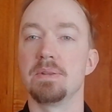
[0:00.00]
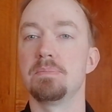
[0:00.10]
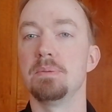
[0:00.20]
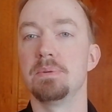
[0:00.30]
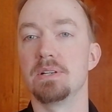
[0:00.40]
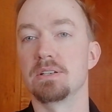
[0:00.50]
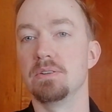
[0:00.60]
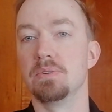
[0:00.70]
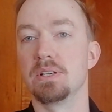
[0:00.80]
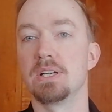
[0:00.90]
people are
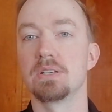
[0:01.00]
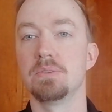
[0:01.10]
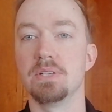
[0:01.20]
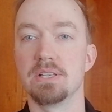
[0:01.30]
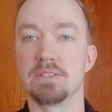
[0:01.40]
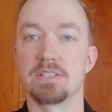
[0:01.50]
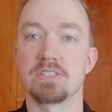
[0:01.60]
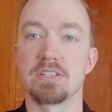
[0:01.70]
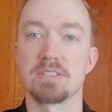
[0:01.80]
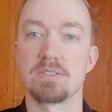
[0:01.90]
going hungry and they're
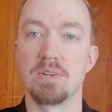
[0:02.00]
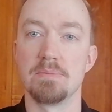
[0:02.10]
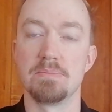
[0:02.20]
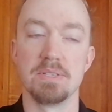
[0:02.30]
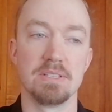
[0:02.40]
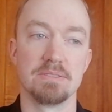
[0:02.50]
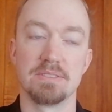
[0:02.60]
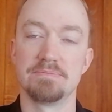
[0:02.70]
just grumpy and